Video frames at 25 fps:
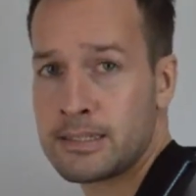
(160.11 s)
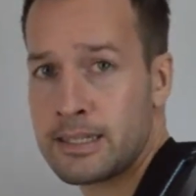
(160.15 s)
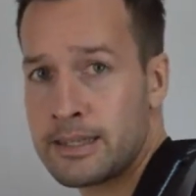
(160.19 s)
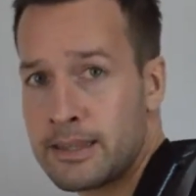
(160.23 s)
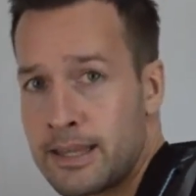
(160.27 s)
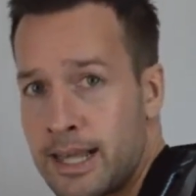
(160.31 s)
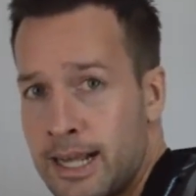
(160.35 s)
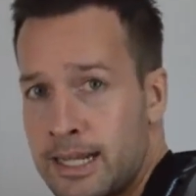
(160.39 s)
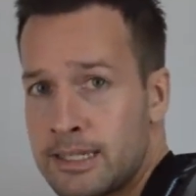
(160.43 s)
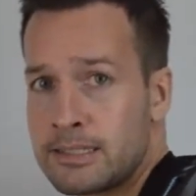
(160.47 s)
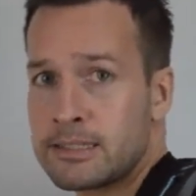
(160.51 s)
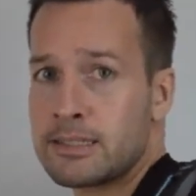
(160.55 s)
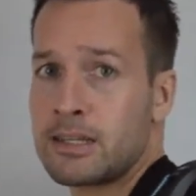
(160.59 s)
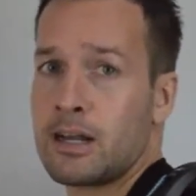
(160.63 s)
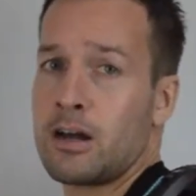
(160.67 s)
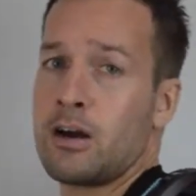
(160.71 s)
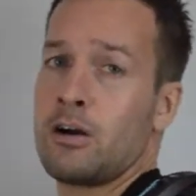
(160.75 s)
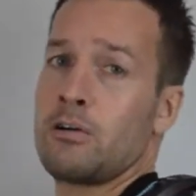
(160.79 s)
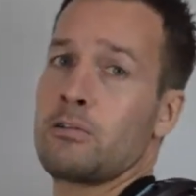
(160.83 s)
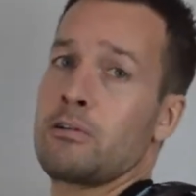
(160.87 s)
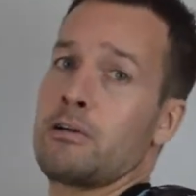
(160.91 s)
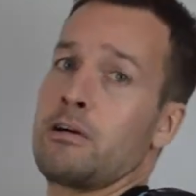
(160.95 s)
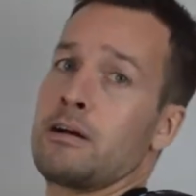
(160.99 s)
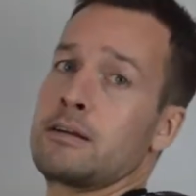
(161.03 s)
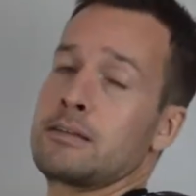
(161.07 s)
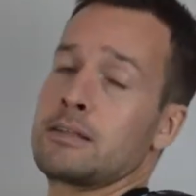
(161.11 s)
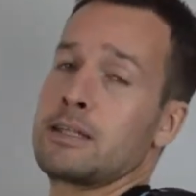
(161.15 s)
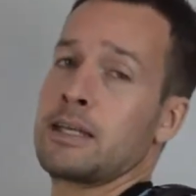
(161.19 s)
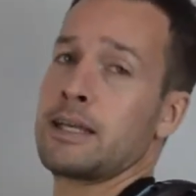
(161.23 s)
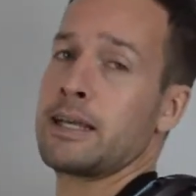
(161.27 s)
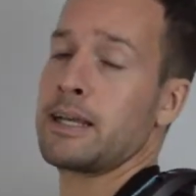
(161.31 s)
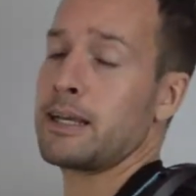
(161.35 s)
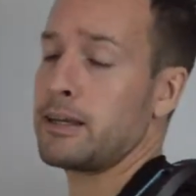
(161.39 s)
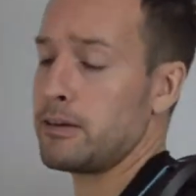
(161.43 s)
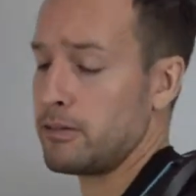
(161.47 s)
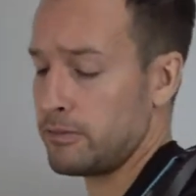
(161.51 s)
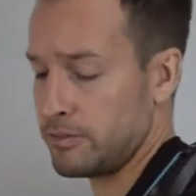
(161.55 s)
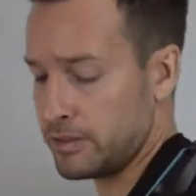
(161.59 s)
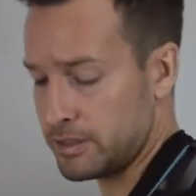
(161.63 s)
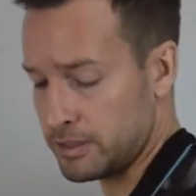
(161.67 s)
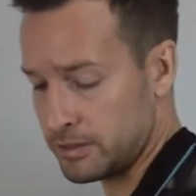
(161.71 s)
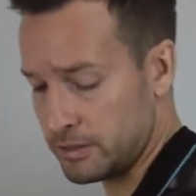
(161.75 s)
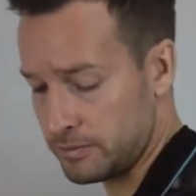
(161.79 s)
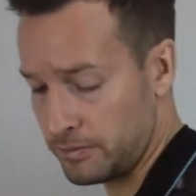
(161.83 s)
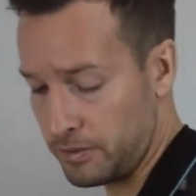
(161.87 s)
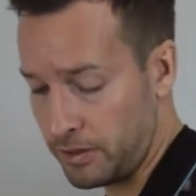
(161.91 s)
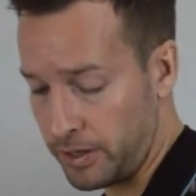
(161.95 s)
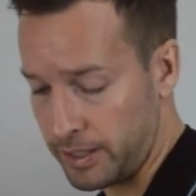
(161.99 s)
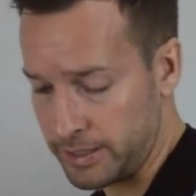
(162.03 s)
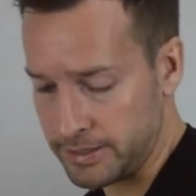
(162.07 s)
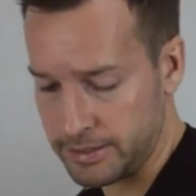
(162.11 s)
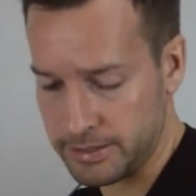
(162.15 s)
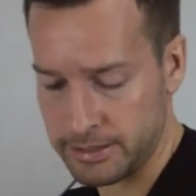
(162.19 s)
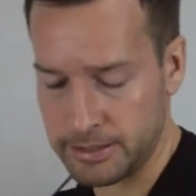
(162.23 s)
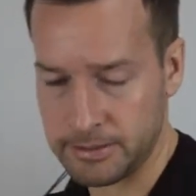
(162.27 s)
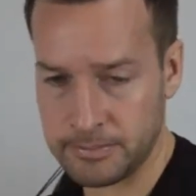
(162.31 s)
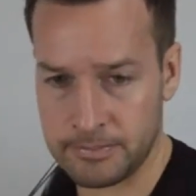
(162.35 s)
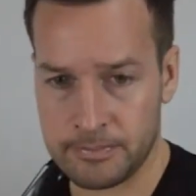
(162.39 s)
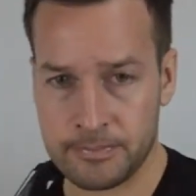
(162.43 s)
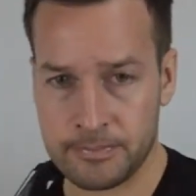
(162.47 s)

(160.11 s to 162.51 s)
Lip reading: And that's the whole idea of this device.